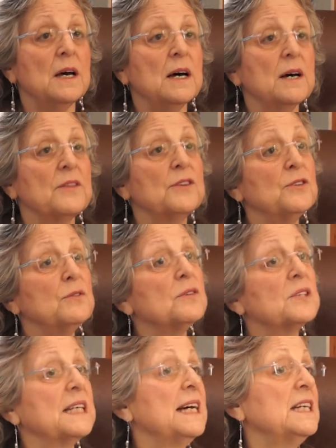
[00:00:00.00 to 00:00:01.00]
The
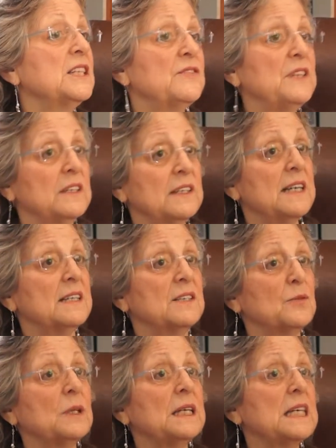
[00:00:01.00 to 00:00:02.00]
neuroscience field
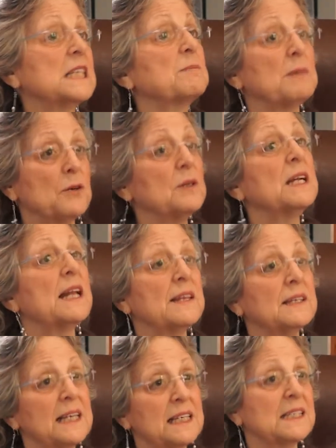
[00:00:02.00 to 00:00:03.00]
has really exploded in
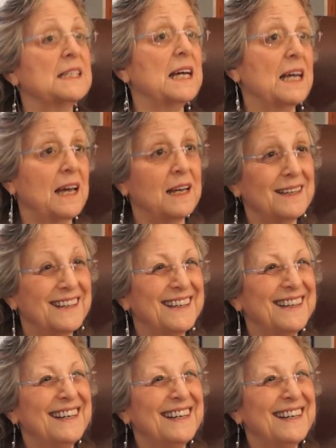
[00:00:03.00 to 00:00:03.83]
the last decade.